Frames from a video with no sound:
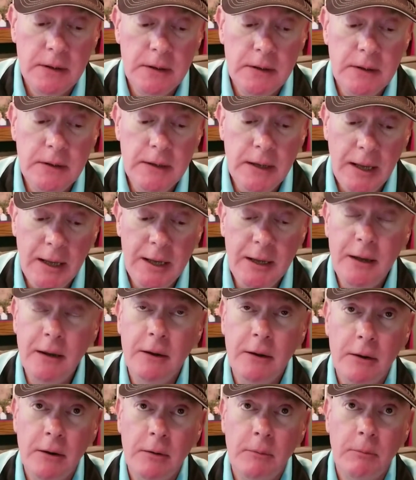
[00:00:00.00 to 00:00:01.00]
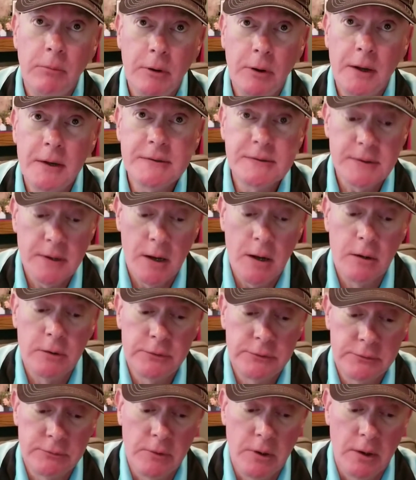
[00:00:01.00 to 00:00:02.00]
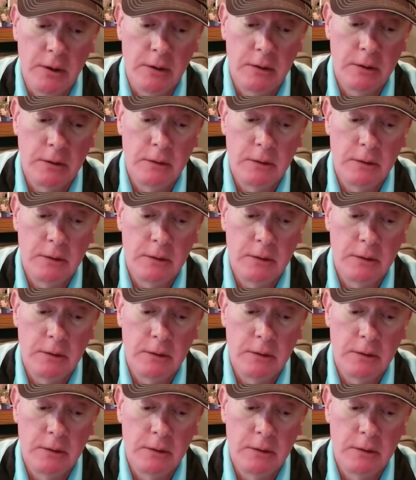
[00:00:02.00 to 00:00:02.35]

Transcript: ne plus ultra.